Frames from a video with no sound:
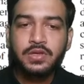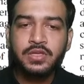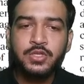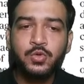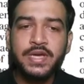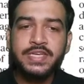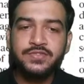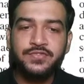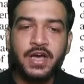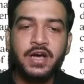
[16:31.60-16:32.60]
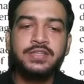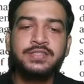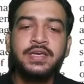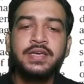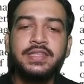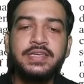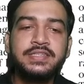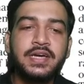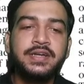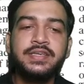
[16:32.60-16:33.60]
US, France, these
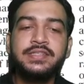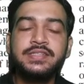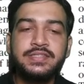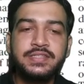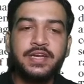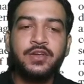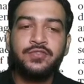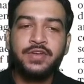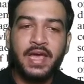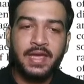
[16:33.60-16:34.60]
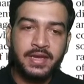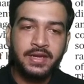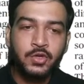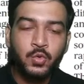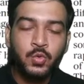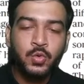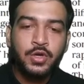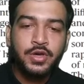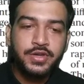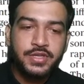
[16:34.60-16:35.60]
countries, instead of trying to
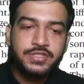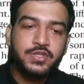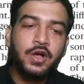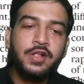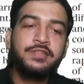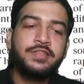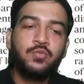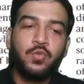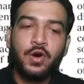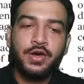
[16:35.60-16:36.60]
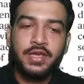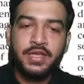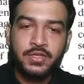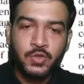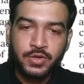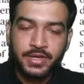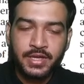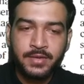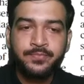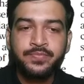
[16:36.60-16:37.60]
resolve the war in
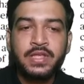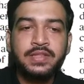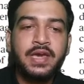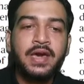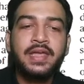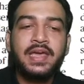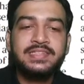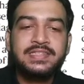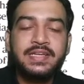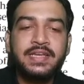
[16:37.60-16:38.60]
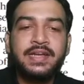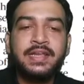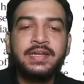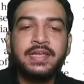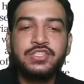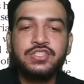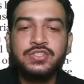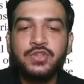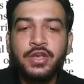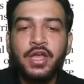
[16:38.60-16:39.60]
Ukraine, they are escalating
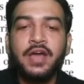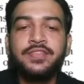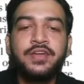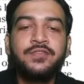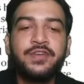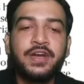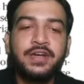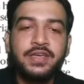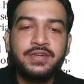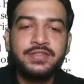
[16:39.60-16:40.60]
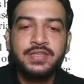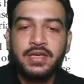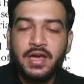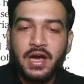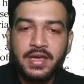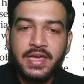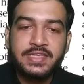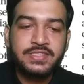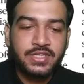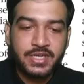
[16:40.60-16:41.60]
tensions on other frontiers
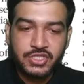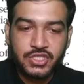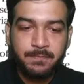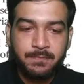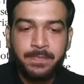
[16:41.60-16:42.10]
against Russia.